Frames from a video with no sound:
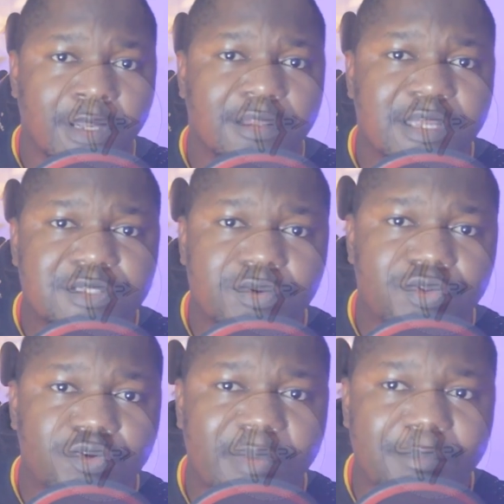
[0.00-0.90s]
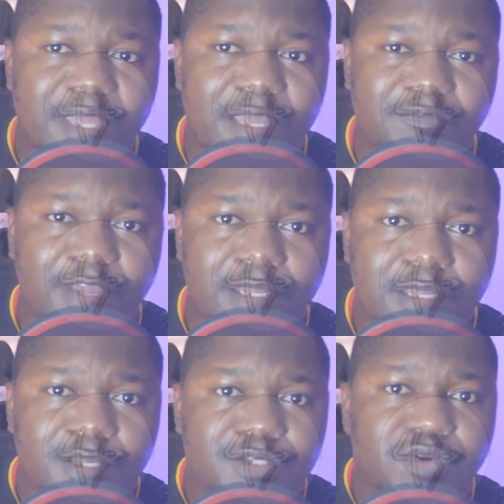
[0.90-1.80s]
That's consumer behavior.
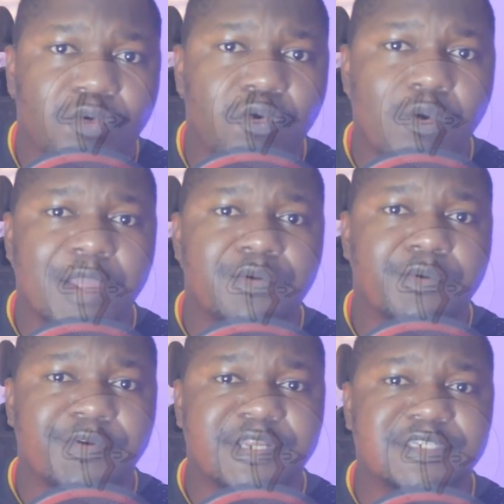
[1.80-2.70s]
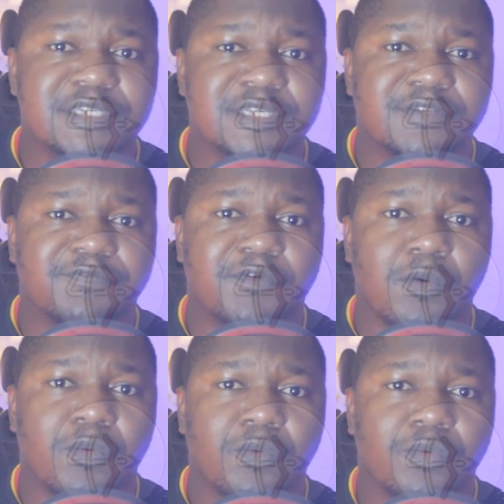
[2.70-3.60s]
So who are you creating it for?